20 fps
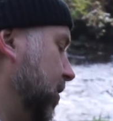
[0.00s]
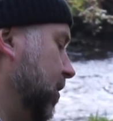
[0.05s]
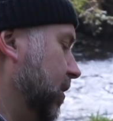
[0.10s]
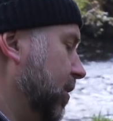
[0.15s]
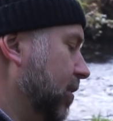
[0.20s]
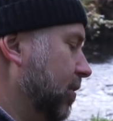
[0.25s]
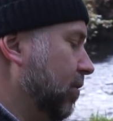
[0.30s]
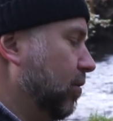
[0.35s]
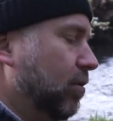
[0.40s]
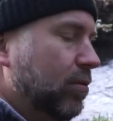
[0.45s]

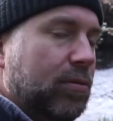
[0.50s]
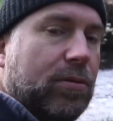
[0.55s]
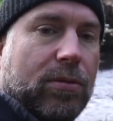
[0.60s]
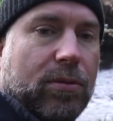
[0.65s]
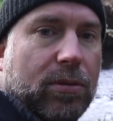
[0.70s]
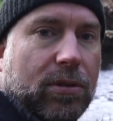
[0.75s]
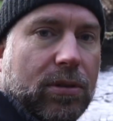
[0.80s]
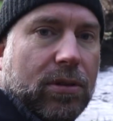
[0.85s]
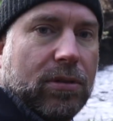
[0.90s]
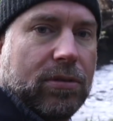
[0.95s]
a
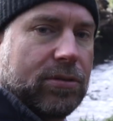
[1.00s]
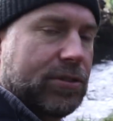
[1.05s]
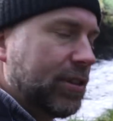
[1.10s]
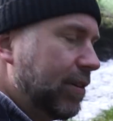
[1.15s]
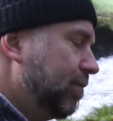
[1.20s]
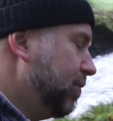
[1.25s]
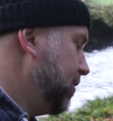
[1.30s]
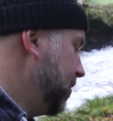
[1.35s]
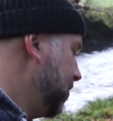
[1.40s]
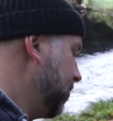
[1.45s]

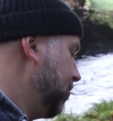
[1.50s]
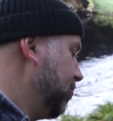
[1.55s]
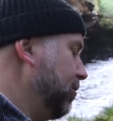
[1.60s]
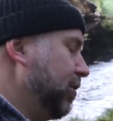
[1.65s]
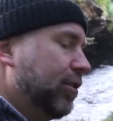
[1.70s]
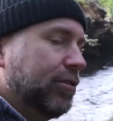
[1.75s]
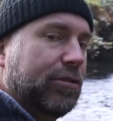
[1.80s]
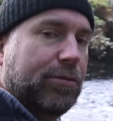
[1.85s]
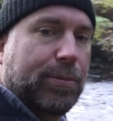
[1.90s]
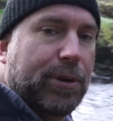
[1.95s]
70 to
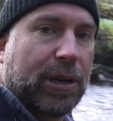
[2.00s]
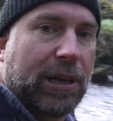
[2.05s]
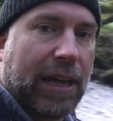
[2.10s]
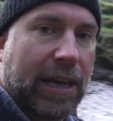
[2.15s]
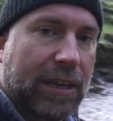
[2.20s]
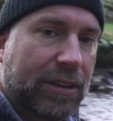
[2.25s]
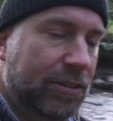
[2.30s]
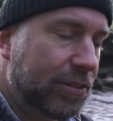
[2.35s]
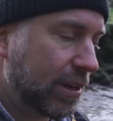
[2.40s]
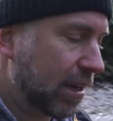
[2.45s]
300 mm
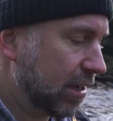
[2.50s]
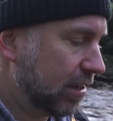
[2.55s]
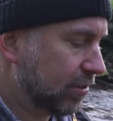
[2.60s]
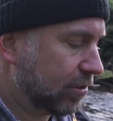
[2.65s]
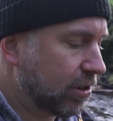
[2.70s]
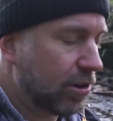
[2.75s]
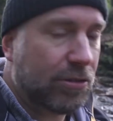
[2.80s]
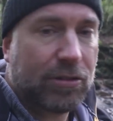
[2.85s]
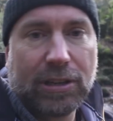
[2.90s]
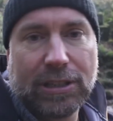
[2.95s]
lens, and
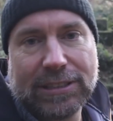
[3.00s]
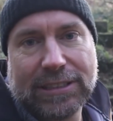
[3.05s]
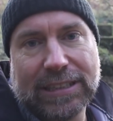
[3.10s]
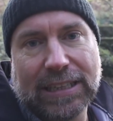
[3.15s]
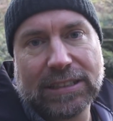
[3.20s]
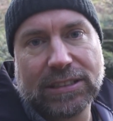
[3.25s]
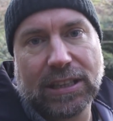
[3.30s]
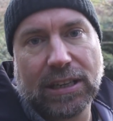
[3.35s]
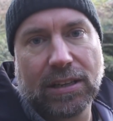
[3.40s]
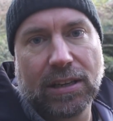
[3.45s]
it's currently
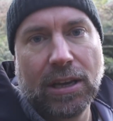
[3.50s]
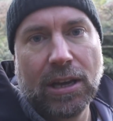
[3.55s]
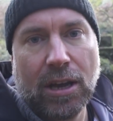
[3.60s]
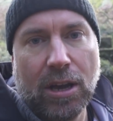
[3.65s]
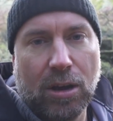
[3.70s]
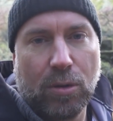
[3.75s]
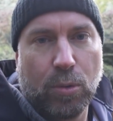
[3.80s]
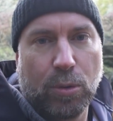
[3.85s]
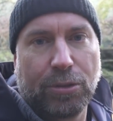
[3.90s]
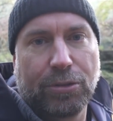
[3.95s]
set at
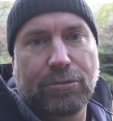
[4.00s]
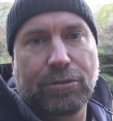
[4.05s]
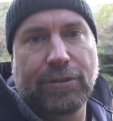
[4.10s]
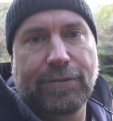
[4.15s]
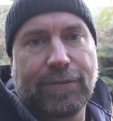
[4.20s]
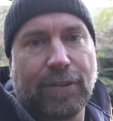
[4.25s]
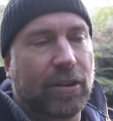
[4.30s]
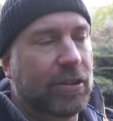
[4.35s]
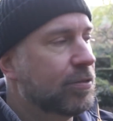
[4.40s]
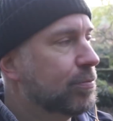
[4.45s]

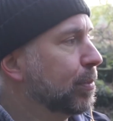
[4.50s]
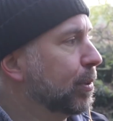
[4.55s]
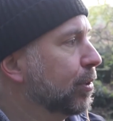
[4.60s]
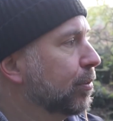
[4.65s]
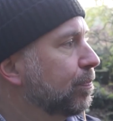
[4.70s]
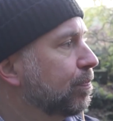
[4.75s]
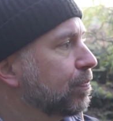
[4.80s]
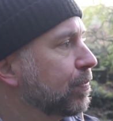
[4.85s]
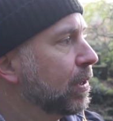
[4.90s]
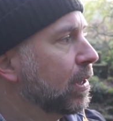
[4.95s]
135
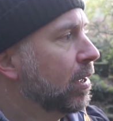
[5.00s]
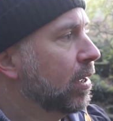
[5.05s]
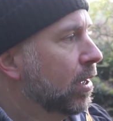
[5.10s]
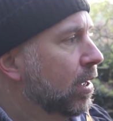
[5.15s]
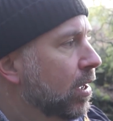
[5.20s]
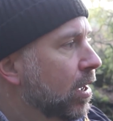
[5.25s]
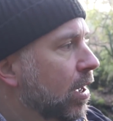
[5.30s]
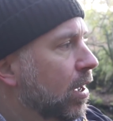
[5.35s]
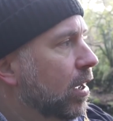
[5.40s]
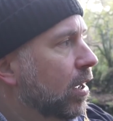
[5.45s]
mm.
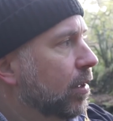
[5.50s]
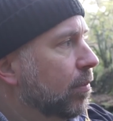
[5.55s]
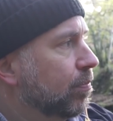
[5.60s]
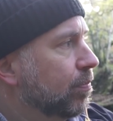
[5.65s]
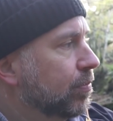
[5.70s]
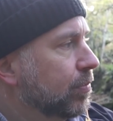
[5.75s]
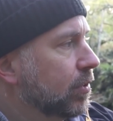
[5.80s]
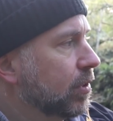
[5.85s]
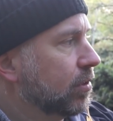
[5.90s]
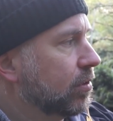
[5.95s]
So
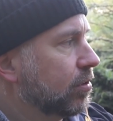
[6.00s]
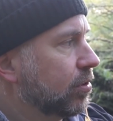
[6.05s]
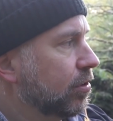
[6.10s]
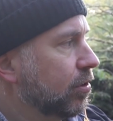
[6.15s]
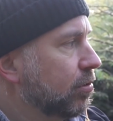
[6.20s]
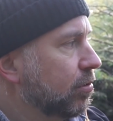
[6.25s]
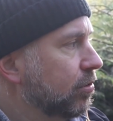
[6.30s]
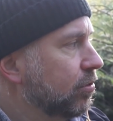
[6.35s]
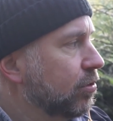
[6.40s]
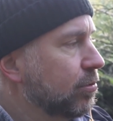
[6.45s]
I don't
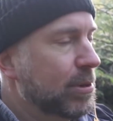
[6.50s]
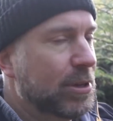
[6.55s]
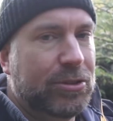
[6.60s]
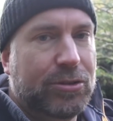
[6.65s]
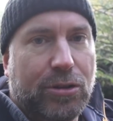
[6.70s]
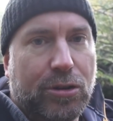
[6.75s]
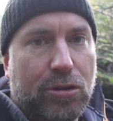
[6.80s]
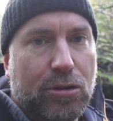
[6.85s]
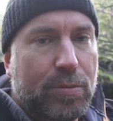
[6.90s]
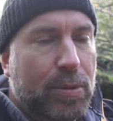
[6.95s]
want to zoom in
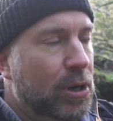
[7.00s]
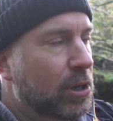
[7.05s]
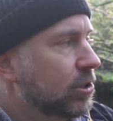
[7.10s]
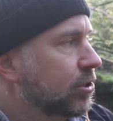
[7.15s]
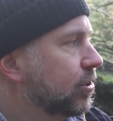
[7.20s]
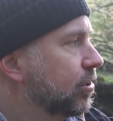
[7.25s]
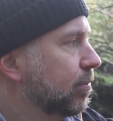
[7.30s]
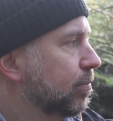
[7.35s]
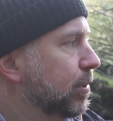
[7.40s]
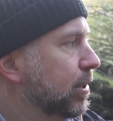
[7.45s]
too
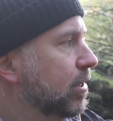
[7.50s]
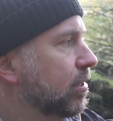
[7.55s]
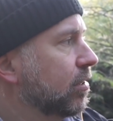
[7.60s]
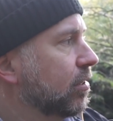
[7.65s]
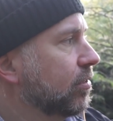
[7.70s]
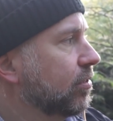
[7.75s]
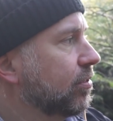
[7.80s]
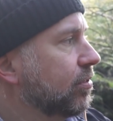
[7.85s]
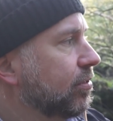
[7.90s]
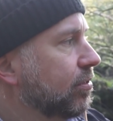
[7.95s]
much
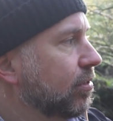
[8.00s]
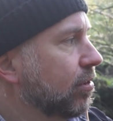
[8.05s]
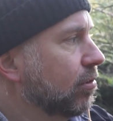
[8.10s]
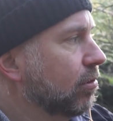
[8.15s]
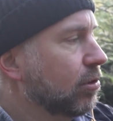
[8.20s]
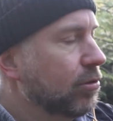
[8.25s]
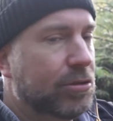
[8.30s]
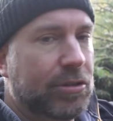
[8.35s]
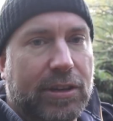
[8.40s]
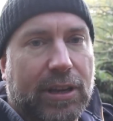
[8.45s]
because I'll
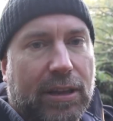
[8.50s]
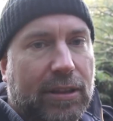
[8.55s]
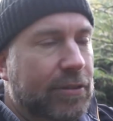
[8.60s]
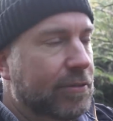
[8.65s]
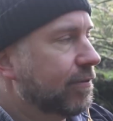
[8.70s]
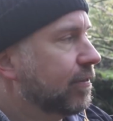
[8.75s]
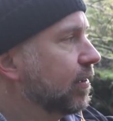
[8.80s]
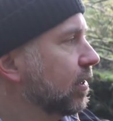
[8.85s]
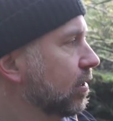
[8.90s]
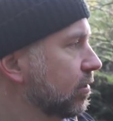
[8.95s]
lose the depth
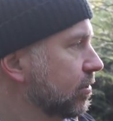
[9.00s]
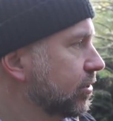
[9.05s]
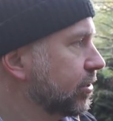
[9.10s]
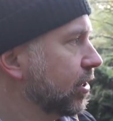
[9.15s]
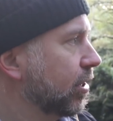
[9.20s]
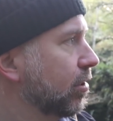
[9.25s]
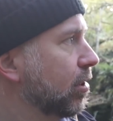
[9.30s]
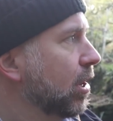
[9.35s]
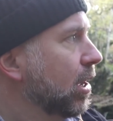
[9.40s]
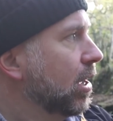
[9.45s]
of field,
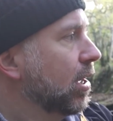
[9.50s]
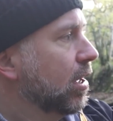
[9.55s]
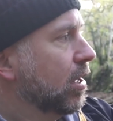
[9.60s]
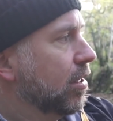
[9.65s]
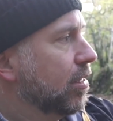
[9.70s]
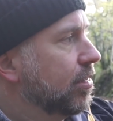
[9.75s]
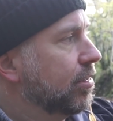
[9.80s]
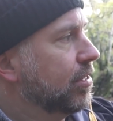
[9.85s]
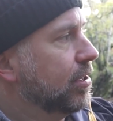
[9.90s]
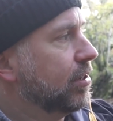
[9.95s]
so
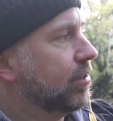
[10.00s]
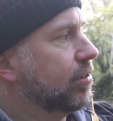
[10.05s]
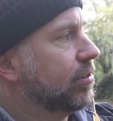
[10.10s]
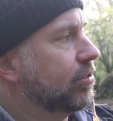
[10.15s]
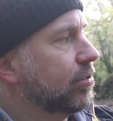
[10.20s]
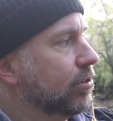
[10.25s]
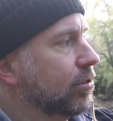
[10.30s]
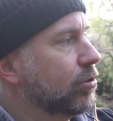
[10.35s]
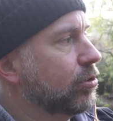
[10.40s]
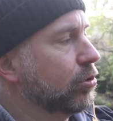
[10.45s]
this
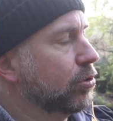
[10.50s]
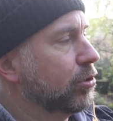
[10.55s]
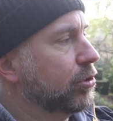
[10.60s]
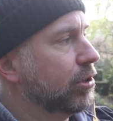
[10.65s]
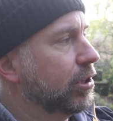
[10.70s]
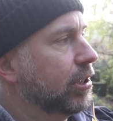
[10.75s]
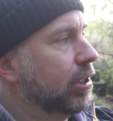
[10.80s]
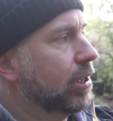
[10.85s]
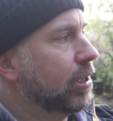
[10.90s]
is a good